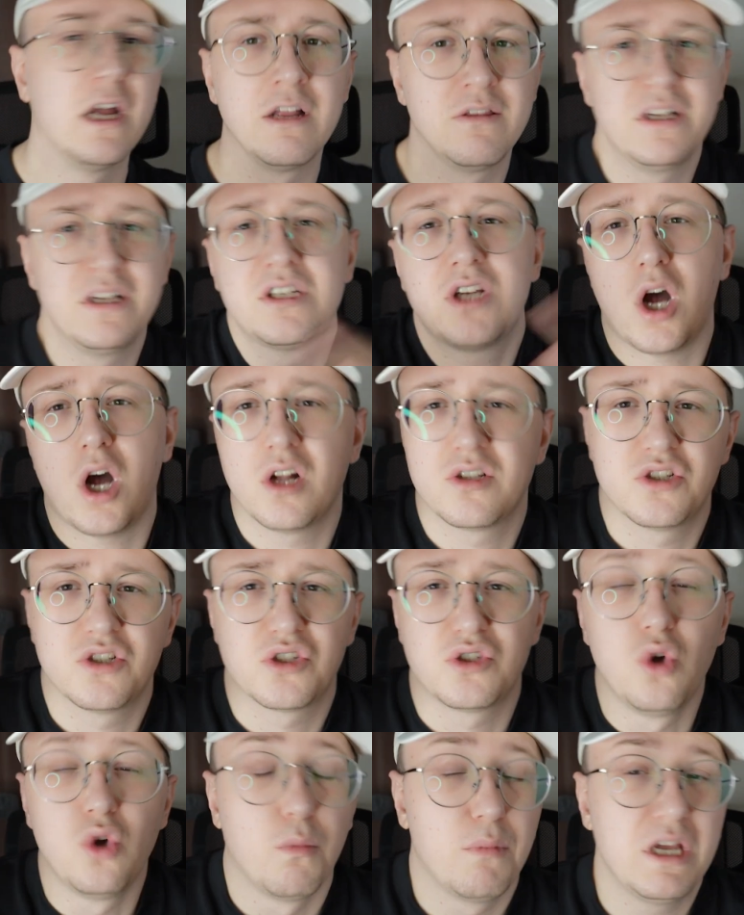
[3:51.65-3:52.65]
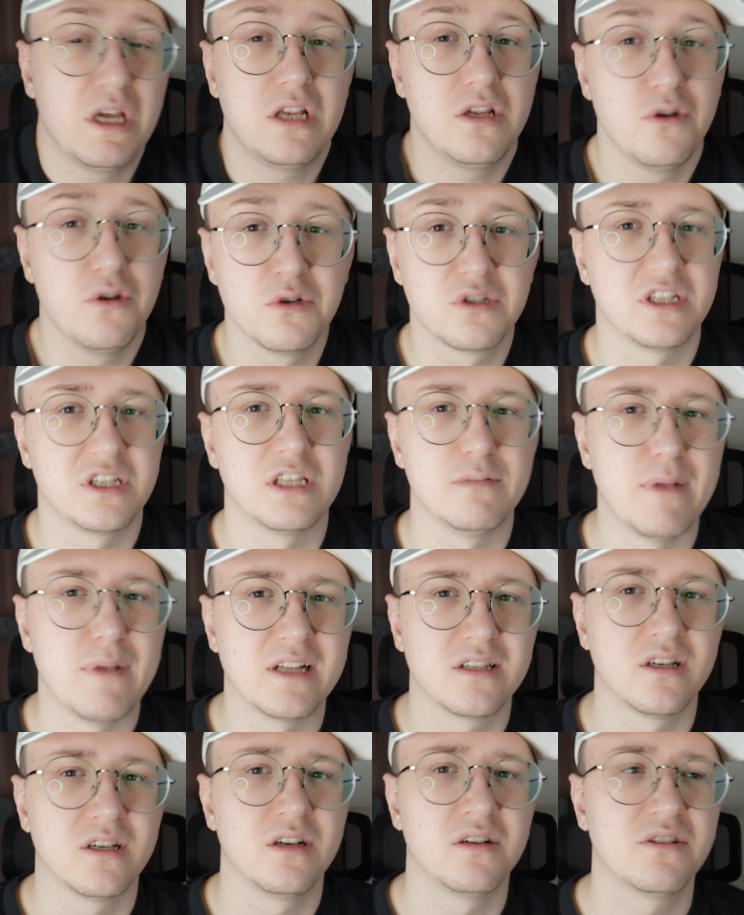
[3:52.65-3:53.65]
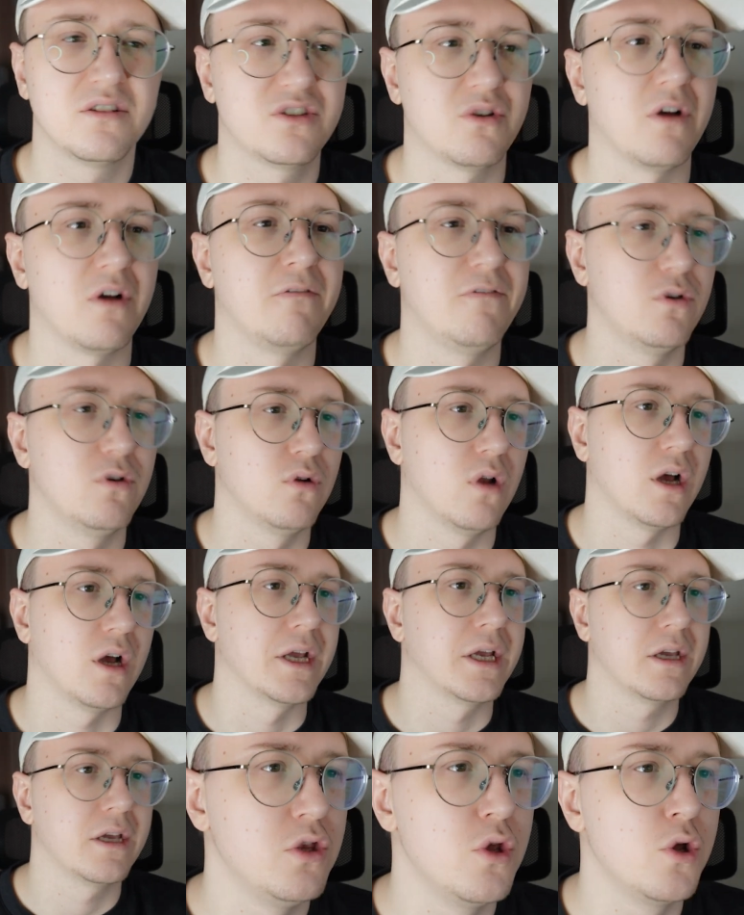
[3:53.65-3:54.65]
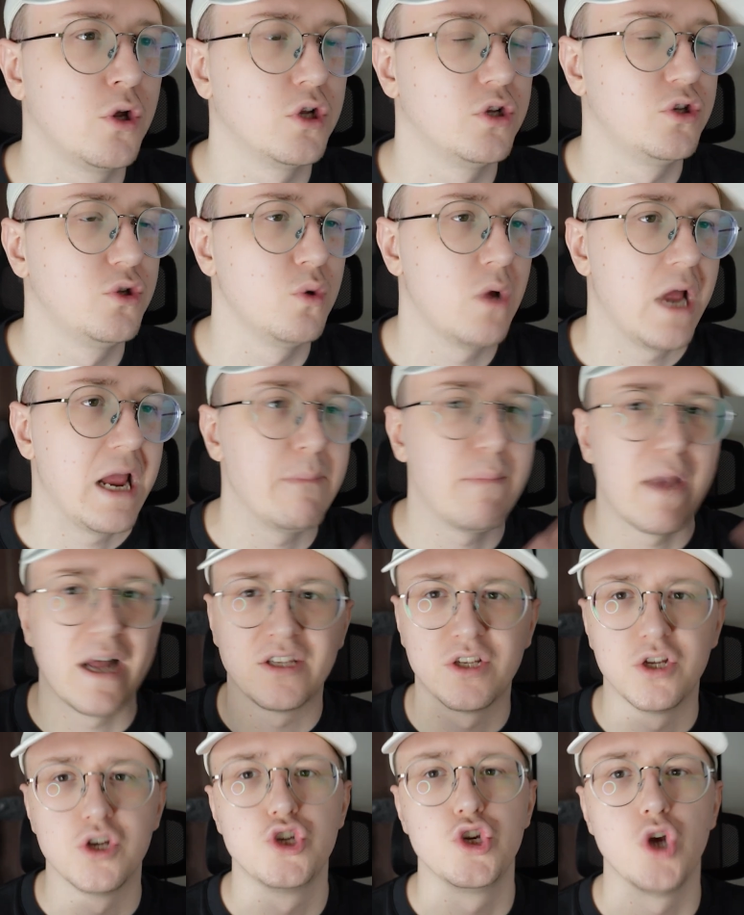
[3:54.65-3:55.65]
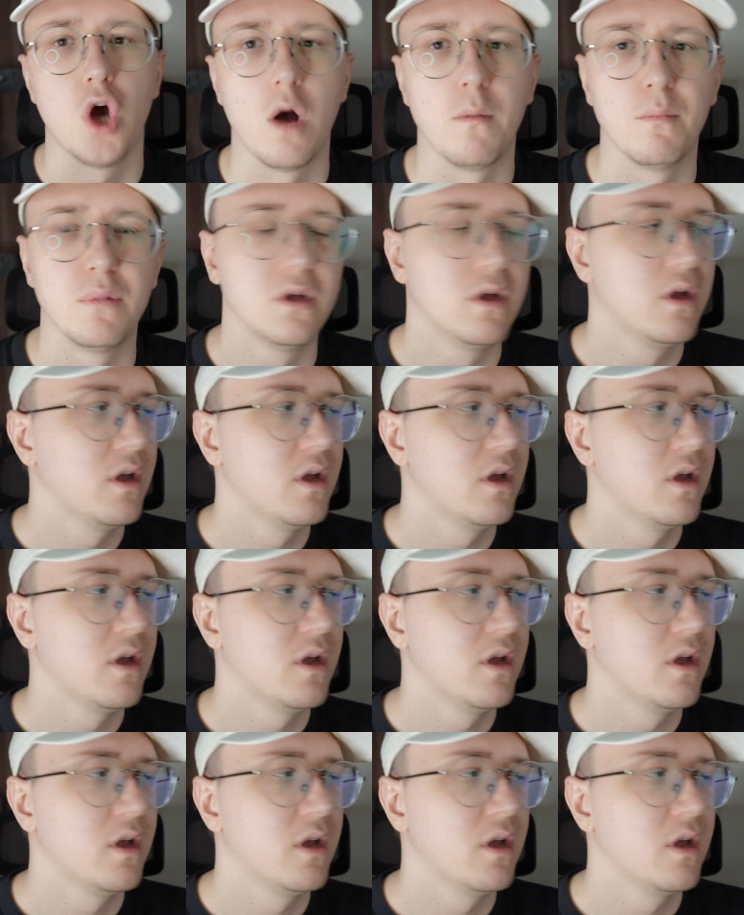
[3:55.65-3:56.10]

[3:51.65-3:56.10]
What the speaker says: These cards are just not being used in the meta, so I feel like you could do a better job